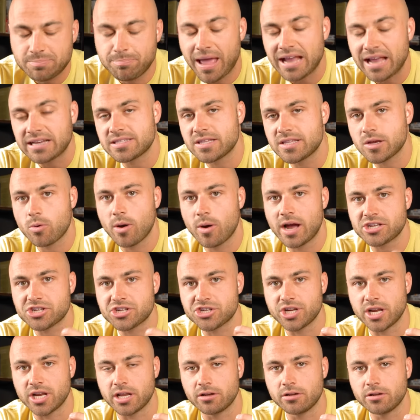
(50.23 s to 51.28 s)
begs the
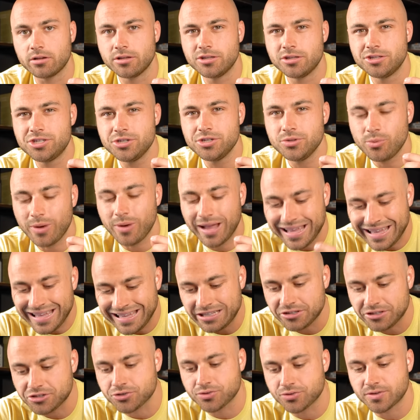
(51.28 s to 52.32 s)
question, do
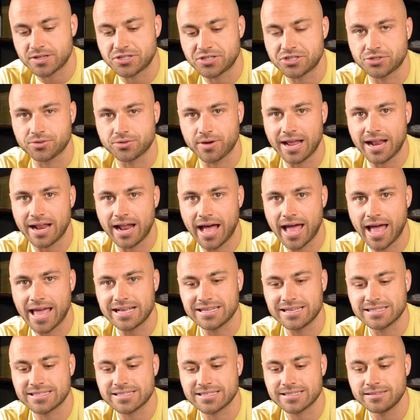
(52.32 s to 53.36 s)
interest rate
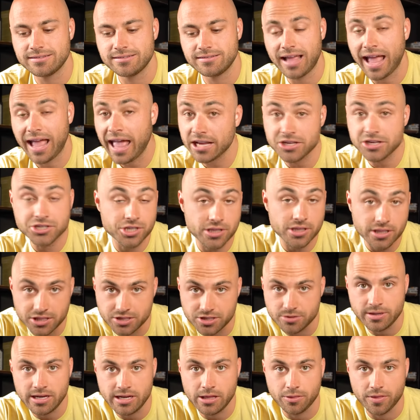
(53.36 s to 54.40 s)
hikes actually
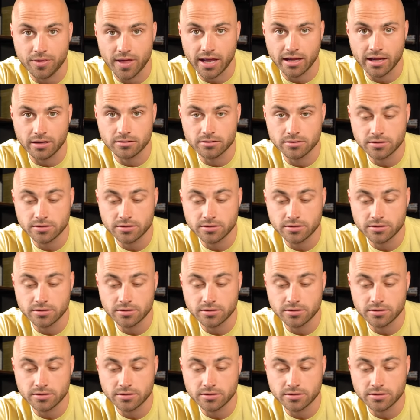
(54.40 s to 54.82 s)
do anything?